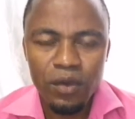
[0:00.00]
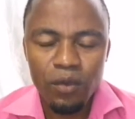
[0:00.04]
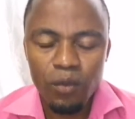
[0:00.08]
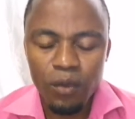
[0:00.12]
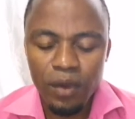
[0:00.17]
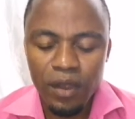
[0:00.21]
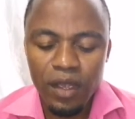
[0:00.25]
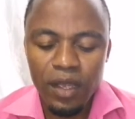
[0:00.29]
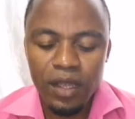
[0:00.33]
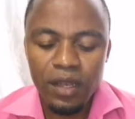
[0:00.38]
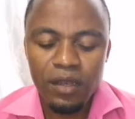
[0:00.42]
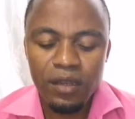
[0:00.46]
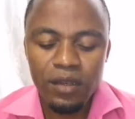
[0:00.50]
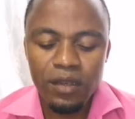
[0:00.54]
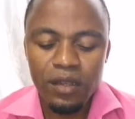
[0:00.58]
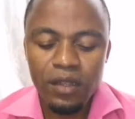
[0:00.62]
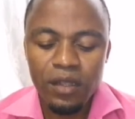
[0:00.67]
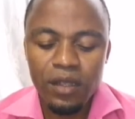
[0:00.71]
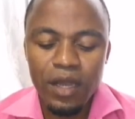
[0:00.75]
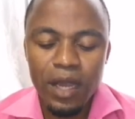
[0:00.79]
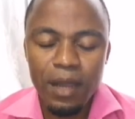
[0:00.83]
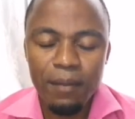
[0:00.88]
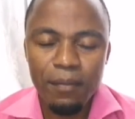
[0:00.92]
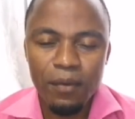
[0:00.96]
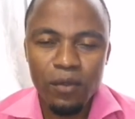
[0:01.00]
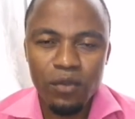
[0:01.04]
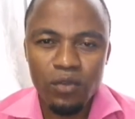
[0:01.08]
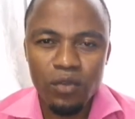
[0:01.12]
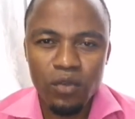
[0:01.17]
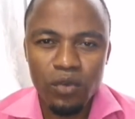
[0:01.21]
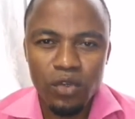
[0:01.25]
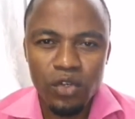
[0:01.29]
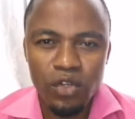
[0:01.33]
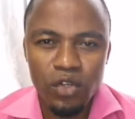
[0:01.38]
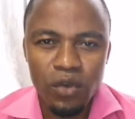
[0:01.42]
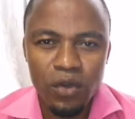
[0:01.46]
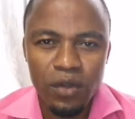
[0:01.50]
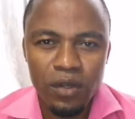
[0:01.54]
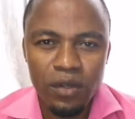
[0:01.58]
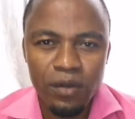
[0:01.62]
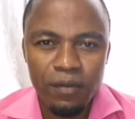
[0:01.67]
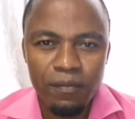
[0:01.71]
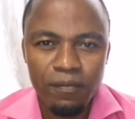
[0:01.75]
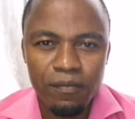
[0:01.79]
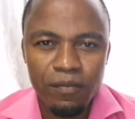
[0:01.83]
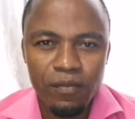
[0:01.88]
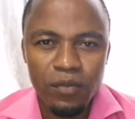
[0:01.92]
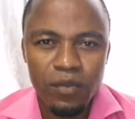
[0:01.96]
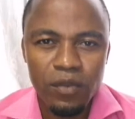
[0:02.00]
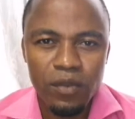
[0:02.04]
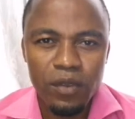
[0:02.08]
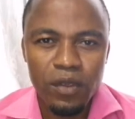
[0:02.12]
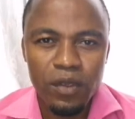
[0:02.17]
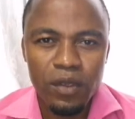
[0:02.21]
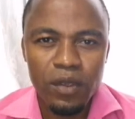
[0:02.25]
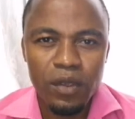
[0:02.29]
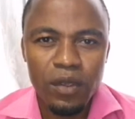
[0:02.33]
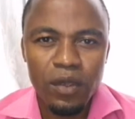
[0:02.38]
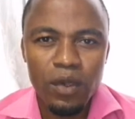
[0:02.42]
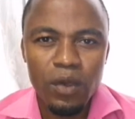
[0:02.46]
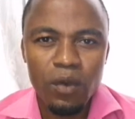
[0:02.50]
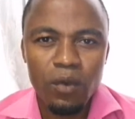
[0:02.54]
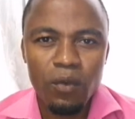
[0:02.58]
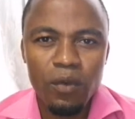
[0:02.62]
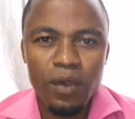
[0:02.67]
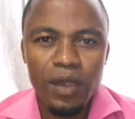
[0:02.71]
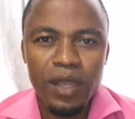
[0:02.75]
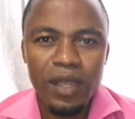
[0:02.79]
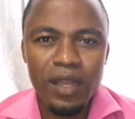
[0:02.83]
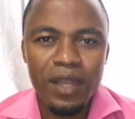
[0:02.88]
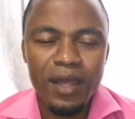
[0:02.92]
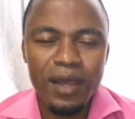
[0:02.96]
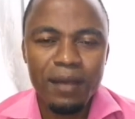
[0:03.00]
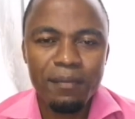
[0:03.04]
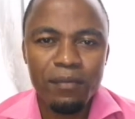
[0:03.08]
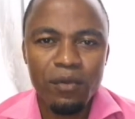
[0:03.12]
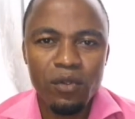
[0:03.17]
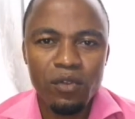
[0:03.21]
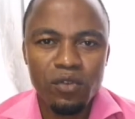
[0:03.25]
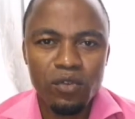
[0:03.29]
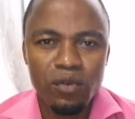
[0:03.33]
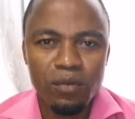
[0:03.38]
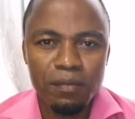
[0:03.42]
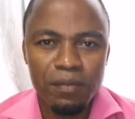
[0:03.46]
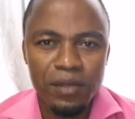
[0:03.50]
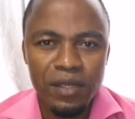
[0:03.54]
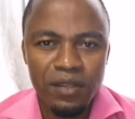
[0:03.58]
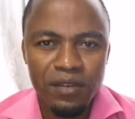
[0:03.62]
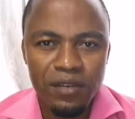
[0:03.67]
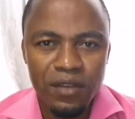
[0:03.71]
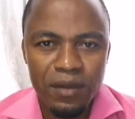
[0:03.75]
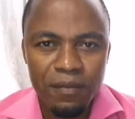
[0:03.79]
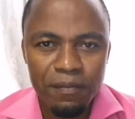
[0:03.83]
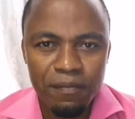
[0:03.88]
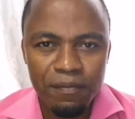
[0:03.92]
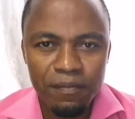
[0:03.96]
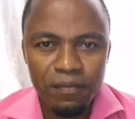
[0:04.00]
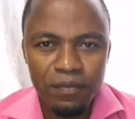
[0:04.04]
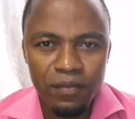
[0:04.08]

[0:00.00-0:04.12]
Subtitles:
we had Apostle John, we had Apostle Peter,